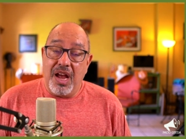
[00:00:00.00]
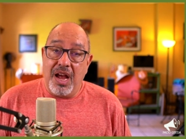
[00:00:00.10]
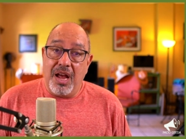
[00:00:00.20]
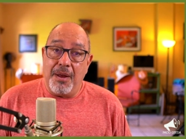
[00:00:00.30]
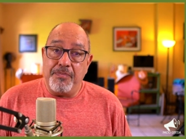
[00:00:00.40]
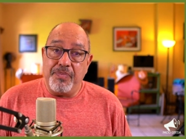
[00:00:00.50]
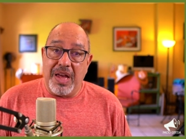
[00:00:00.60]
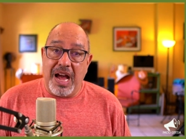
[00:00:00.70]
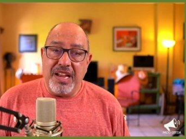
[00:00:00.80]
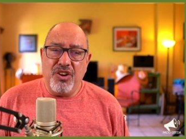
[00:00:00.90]
Um,
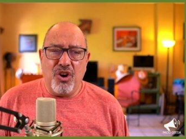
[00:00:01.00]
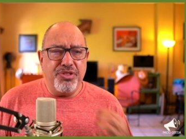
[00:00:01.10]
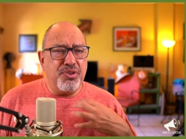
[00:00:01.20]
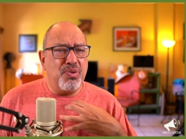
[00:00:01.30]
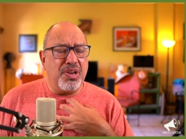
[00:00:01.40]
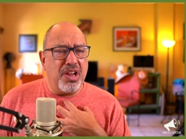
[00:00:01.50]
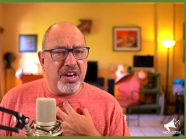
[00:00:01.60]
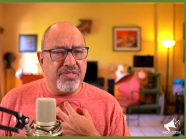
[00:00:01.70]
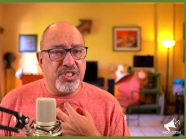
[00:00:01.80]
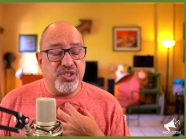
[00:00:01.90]
I go through a
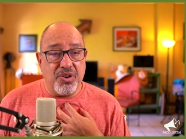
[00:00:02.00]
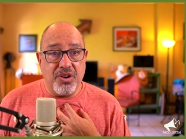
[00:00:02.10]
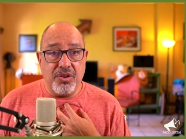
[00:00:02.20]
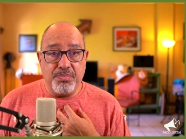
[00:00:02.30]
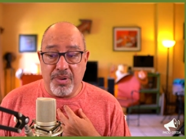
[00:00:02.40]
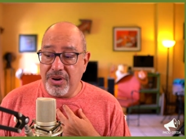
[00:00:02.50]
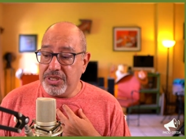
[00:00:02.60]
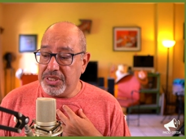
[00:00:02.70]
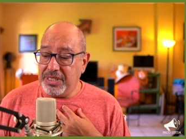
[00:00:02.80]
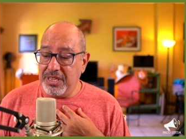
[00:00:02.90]
lot of struggle
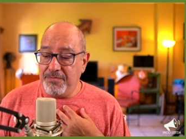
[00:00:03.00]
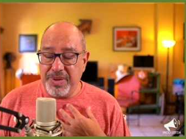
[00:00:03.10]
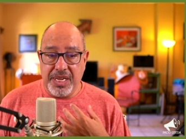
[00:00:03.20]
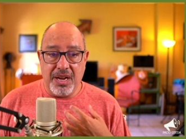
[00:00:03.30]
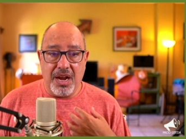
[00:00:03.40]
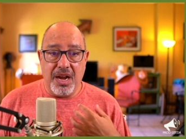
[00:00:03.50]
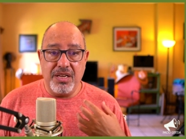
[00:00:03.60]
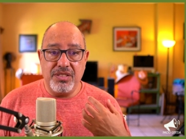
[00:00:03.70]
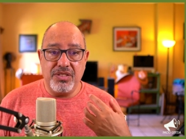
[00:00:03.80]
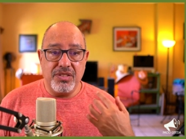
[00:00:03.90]
personally
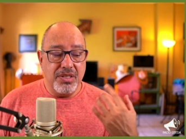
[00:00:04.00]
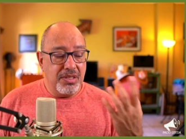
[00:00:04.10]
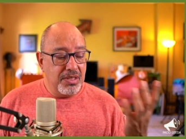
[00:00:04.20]
because